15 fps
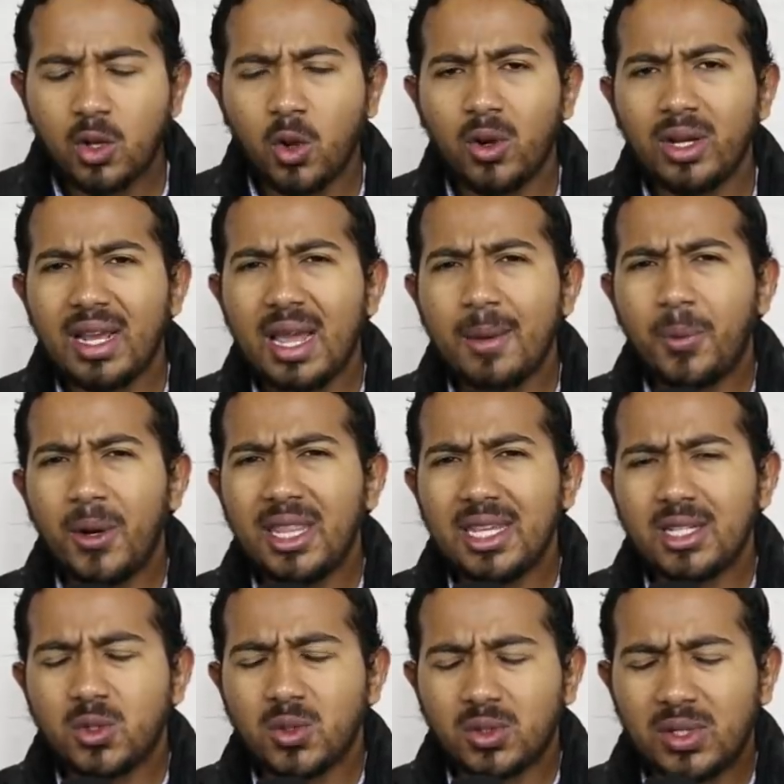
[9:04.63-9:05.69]
Lord, I pray
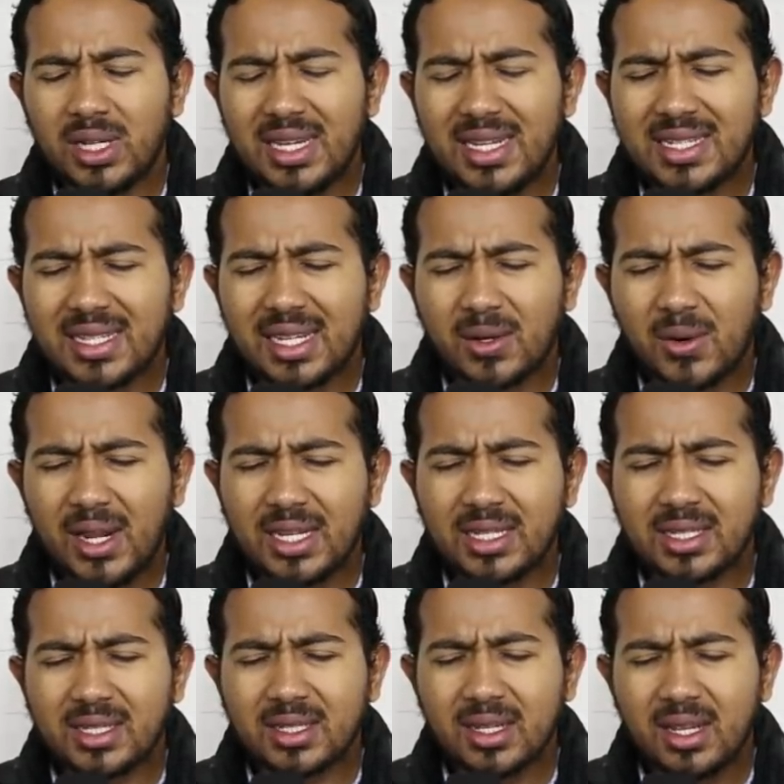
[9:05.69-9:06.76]
that you will release the
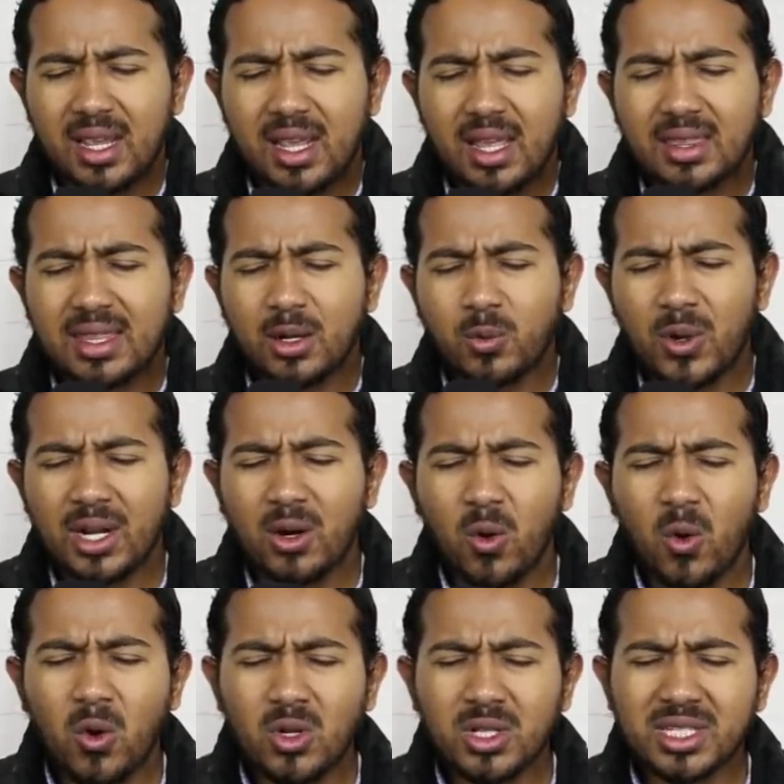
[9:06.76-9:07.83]
grace that when
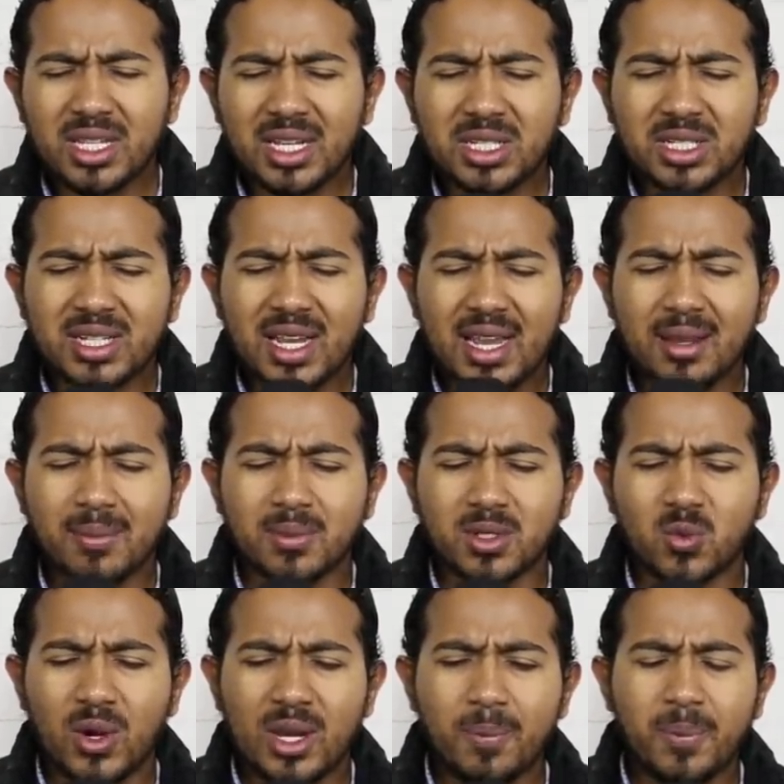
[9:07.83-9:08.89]
all such times,
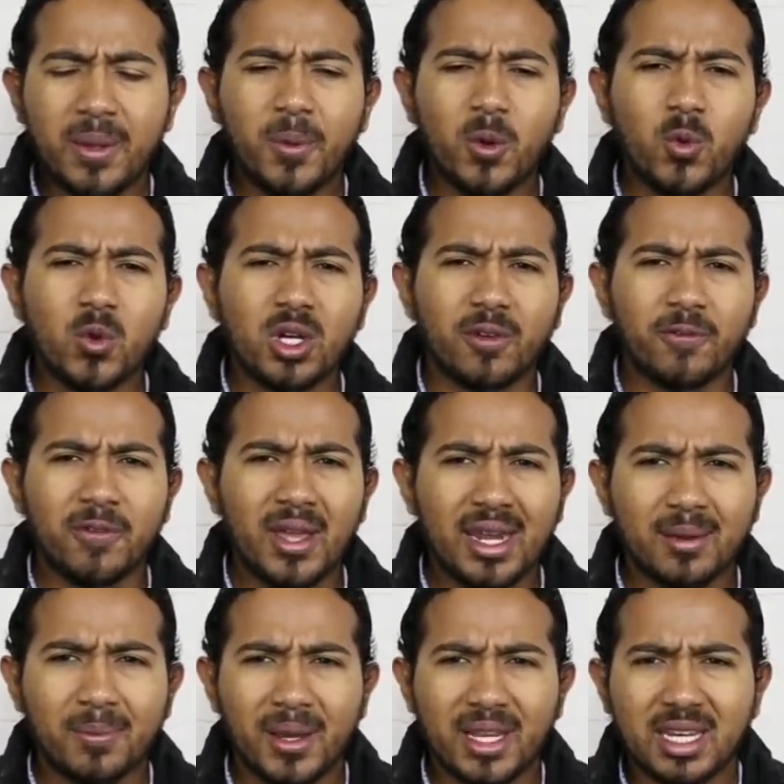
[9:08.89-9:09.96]
when people would
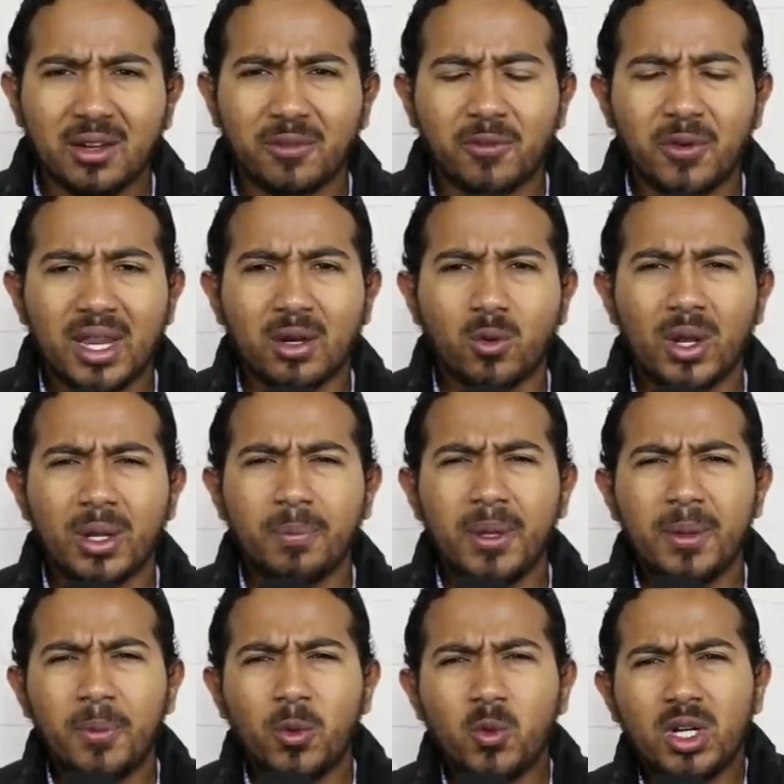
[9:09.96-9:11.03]
offend my dear friend, when
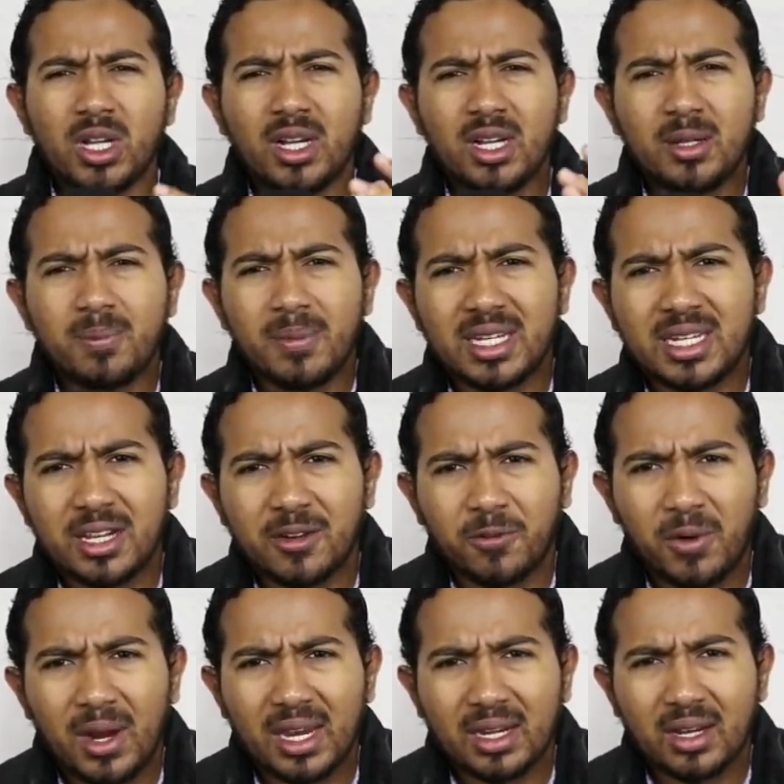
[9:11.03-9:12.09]
people would hurt my dear
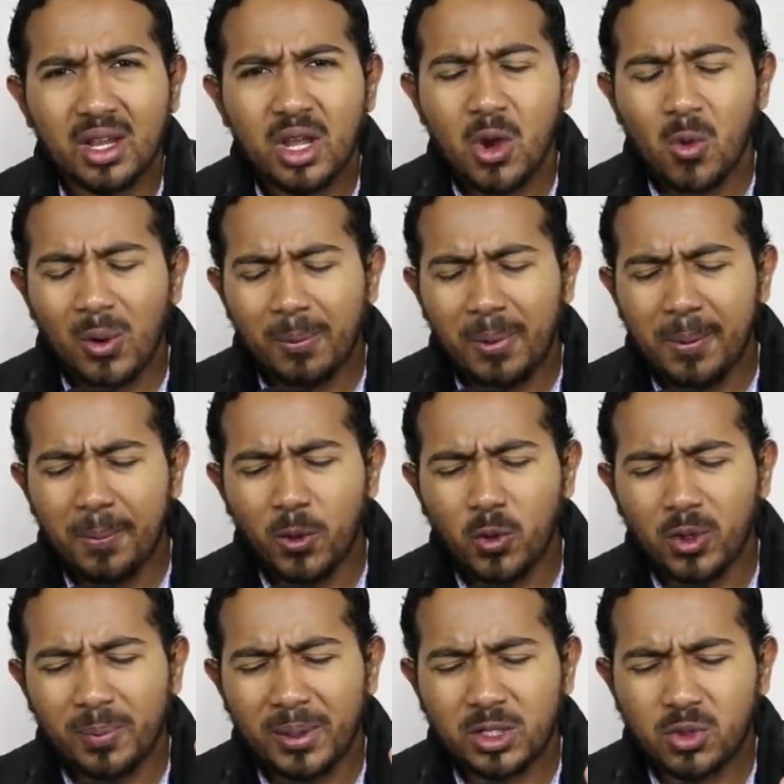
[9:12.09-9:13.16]
friend, when people
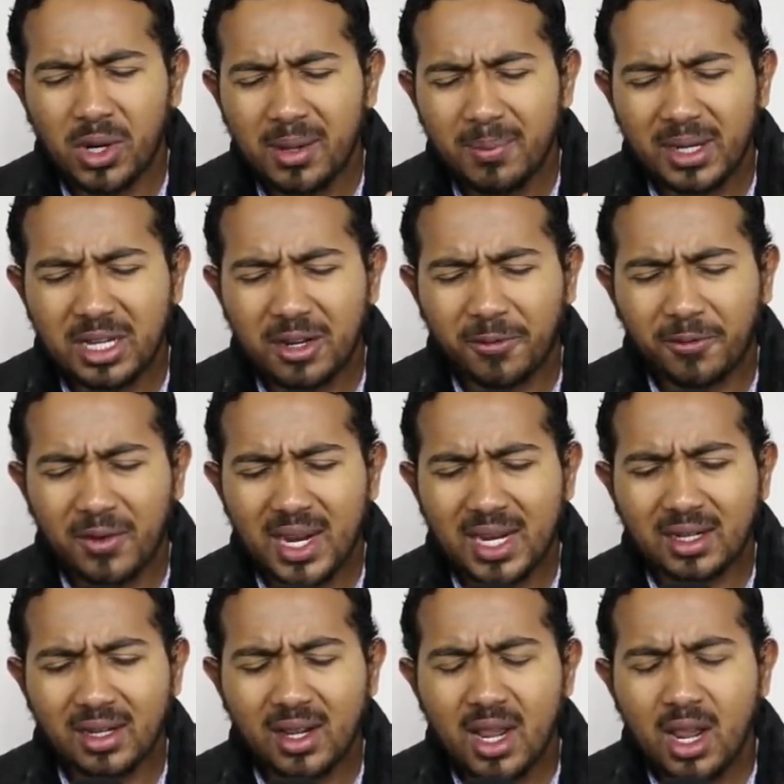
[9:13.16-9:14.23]
would betray my dear
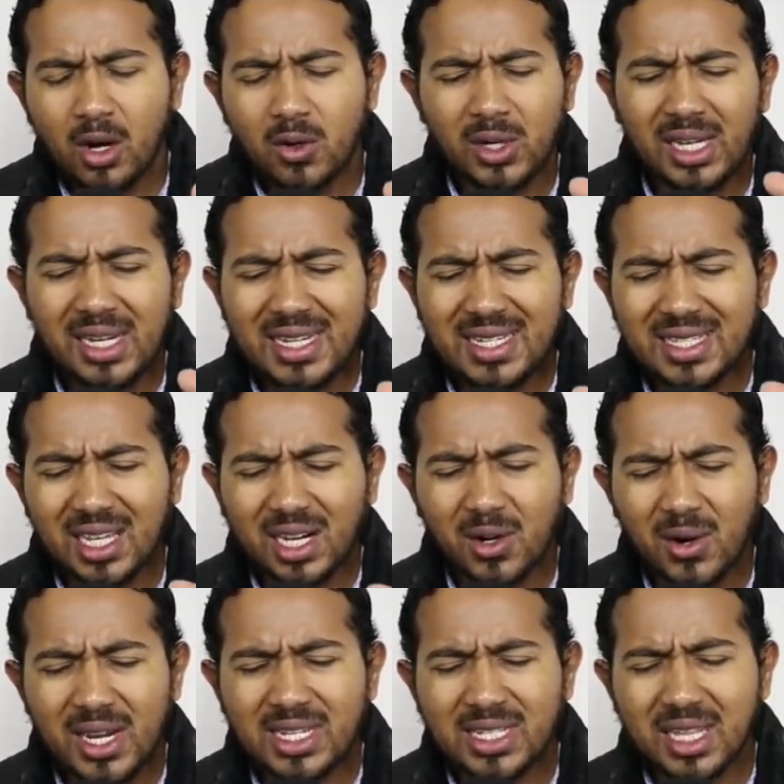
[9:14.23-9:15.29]
friend, Release the
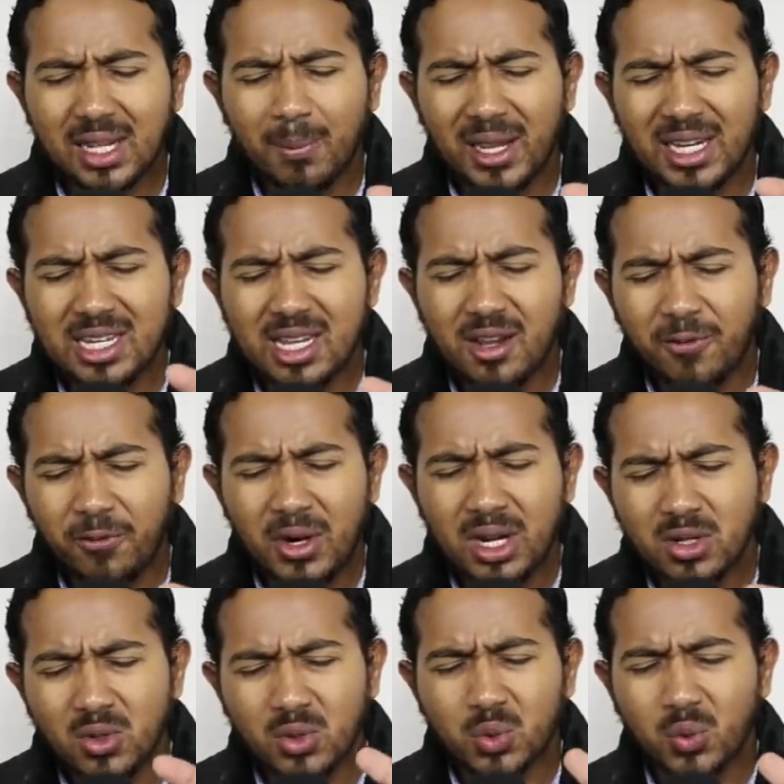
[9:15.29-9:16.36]
grace that my dear
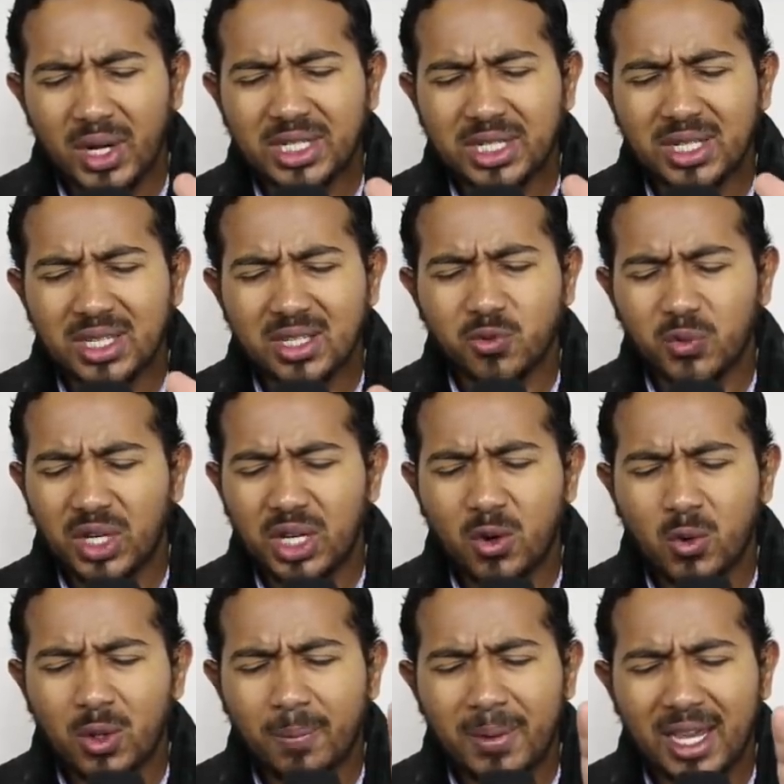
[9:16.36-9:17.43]
friend who's watching this video
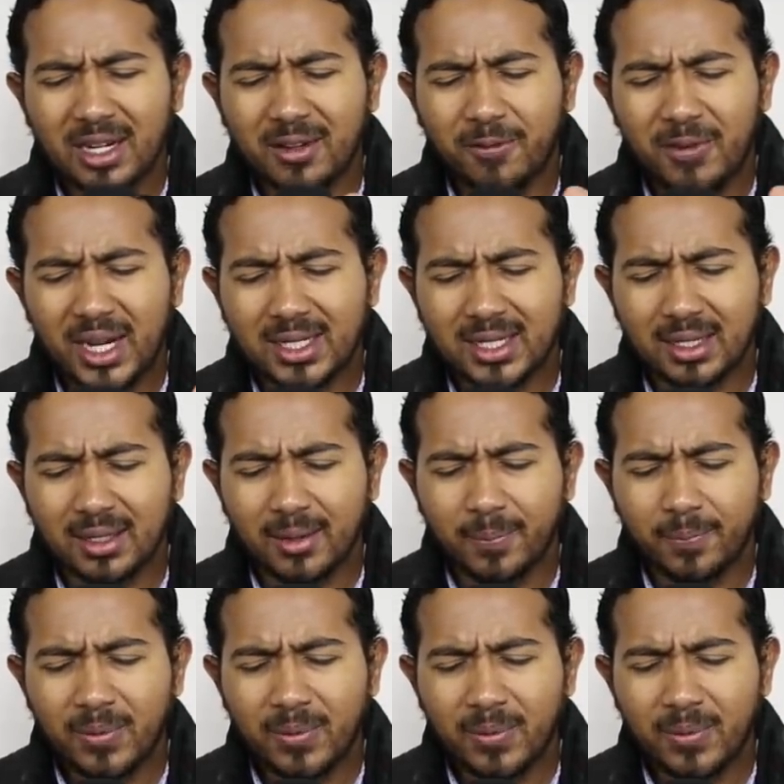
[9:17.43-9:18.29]
will be unaffected.